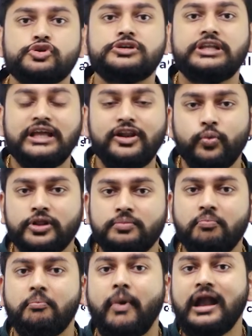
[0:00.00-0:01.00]
to deal with
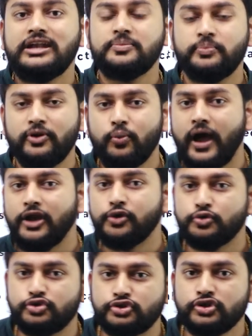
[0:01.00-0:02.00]
multiple
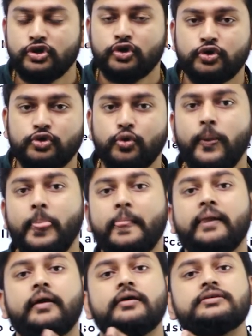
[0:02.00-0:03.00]
values to
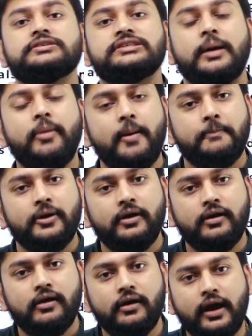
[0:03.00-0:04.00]
sum up,
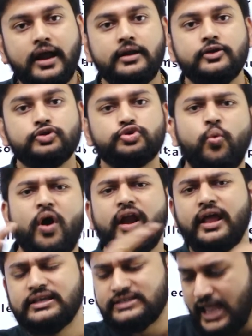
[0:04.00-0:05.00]
right? So what
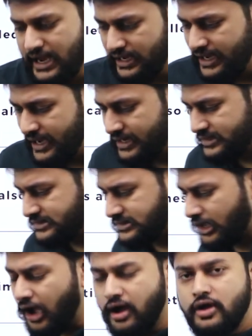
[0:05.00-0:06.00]
exactly it is,
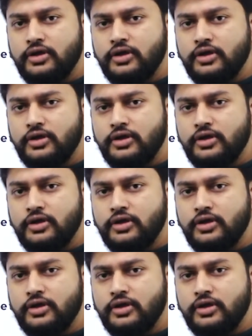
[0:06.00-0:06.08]
sir?